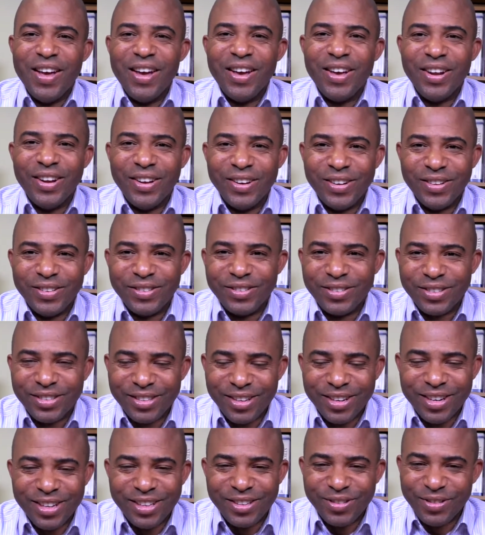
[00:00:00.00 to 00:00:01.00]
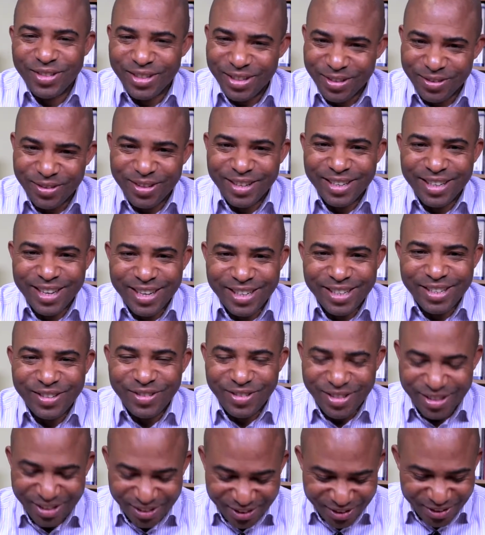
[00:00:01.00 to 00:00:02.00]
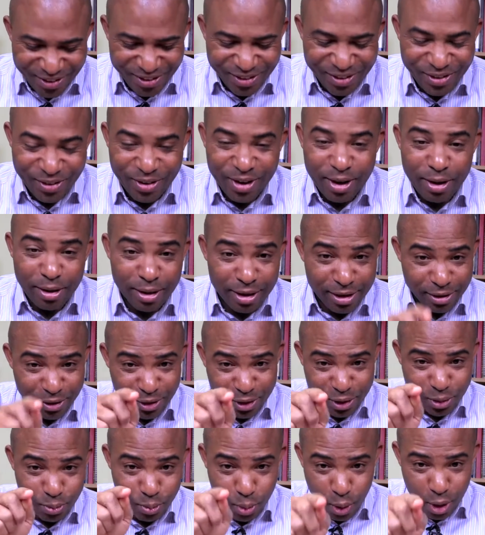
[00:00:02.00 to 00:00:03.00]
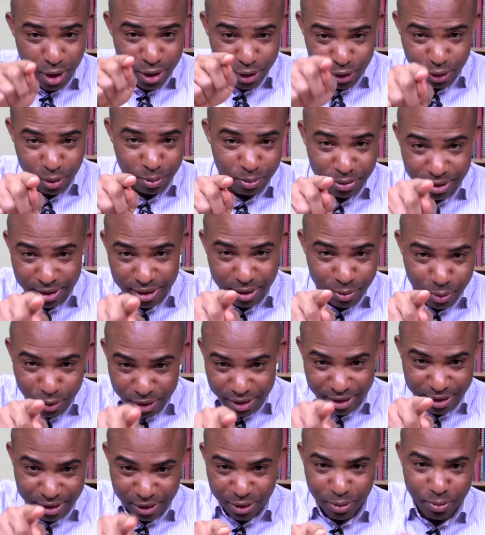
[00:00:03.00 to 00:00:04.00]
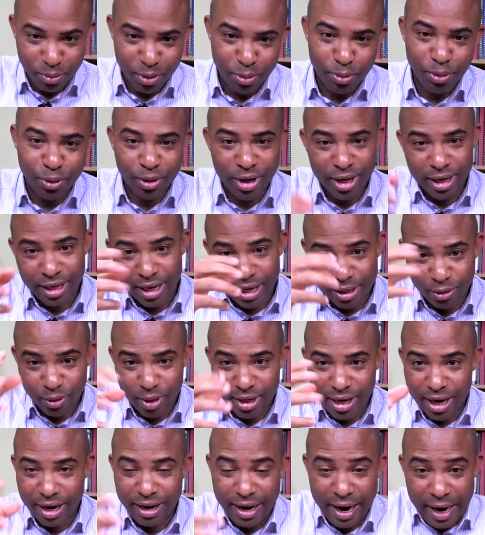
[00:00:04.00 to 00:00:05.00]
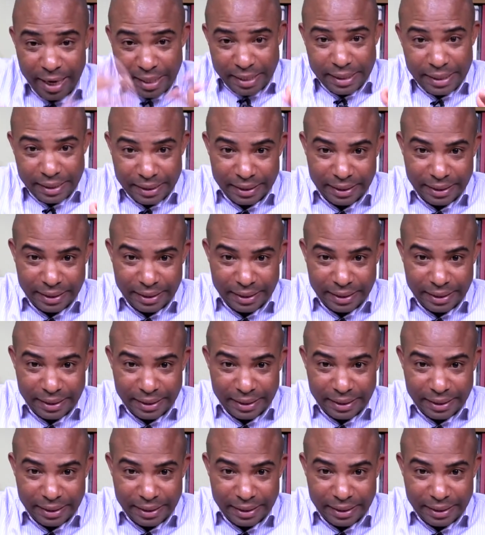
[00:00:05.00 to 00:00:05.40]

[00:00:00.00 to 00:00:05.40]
you know, for certain which is fantastic, which is good. So at least it's poking some demons in some people, and that's why they're reacting.